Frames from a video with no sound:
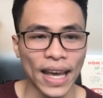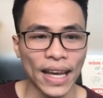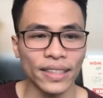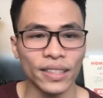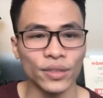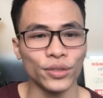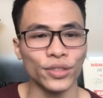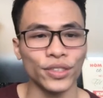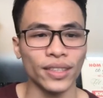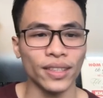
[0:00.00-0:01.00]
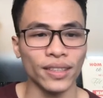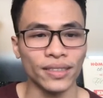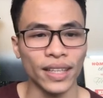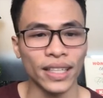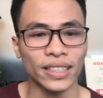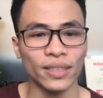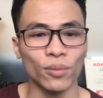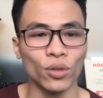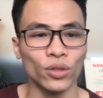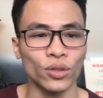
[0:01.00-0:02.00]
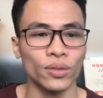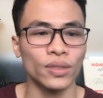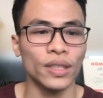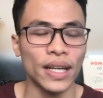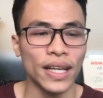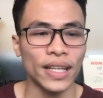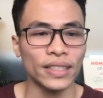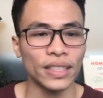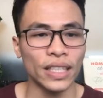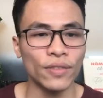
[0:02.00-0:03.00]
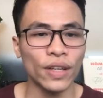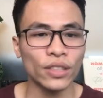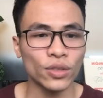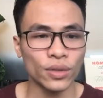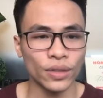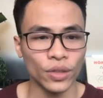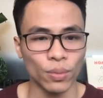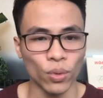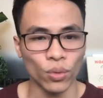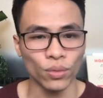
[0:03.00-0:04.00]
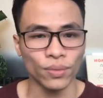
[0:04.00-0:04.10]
And go to the next module. It's inventory report.